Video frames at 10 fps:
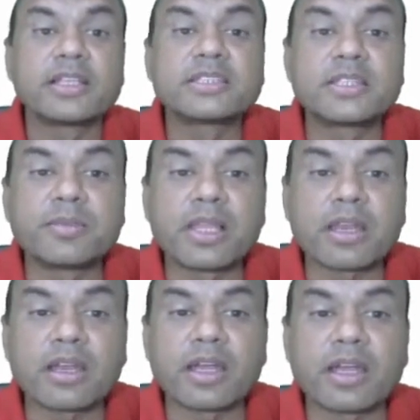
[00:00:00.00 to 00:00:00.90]
similar
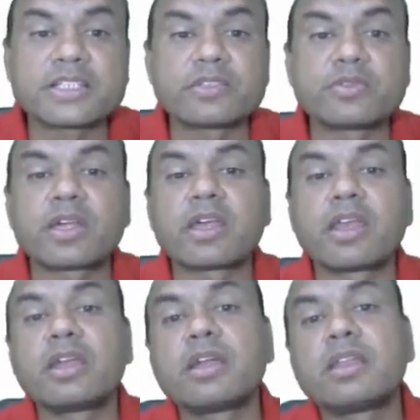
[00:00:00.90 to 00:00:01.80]
conditions were
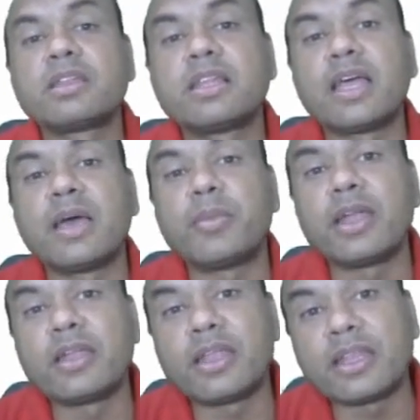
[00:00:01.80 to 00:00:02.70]
created in the lab
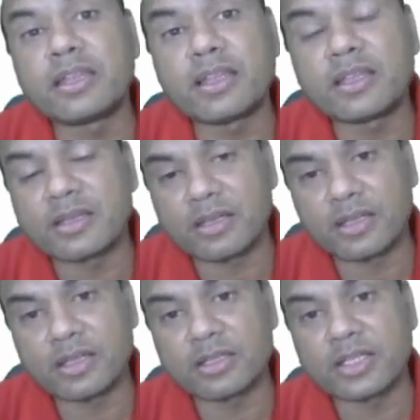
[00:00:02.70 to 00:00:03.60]
and then
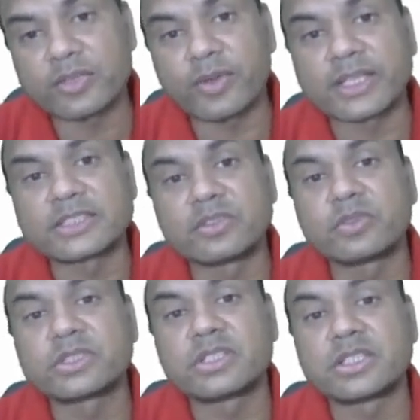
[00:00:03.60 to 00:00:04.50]
this vaccine
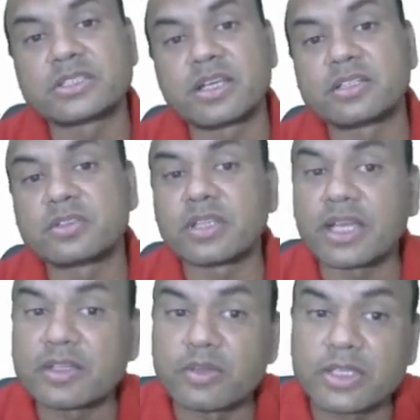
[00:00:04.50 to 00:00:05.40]
was tested. So that
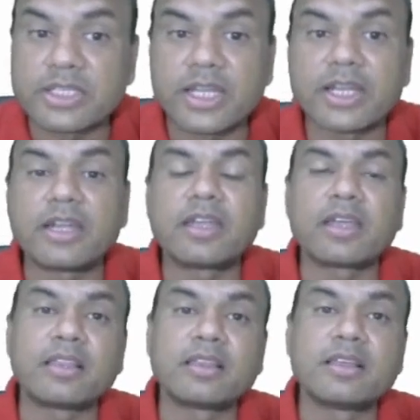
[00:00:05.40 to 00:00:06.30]
is known as
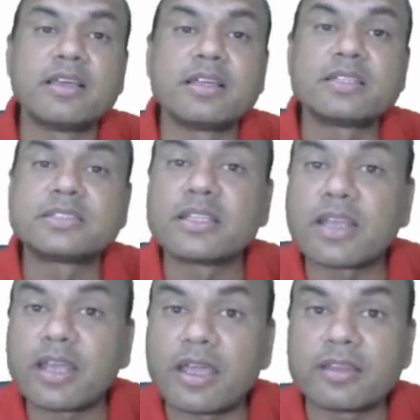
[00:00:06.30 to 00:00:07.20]
identical.
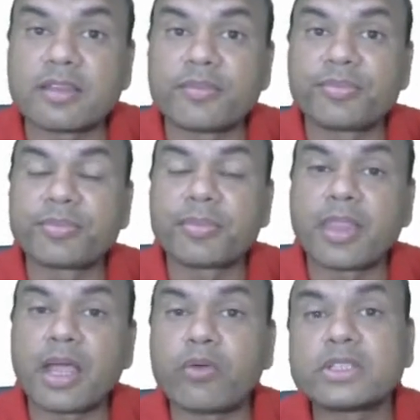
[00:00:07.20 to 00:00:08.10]
Chandrayaan.
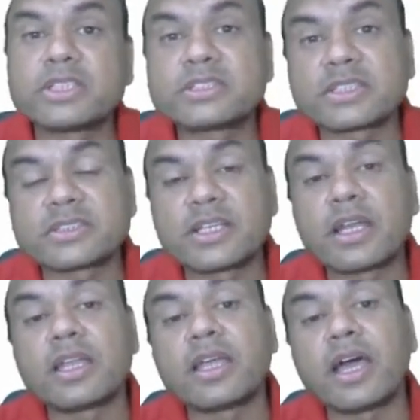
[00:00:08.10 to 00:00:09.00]
How was it succeeded?
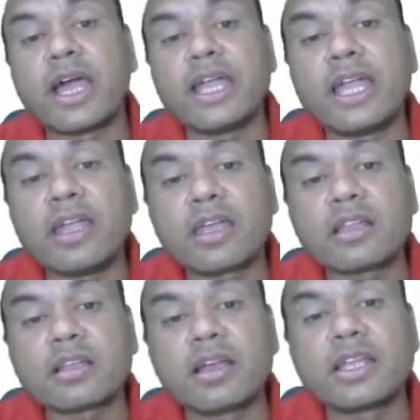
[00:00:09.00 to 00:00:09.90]

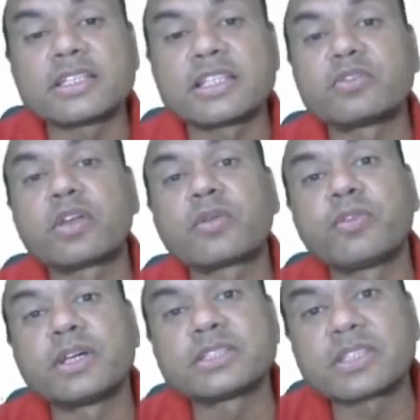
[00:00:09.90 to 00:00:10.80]
Identical conditions were
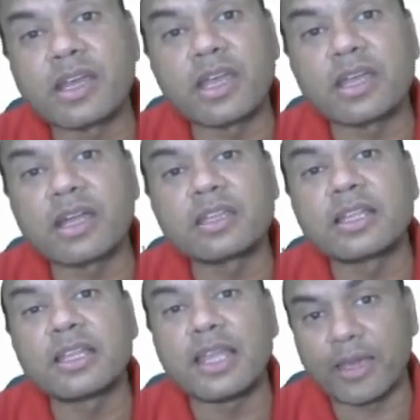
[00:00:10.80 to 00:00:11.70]
first created in
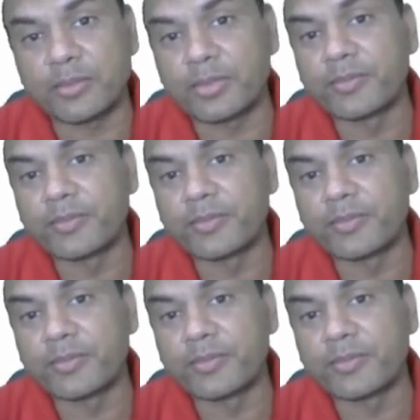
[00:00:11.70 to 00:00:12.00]
the lab.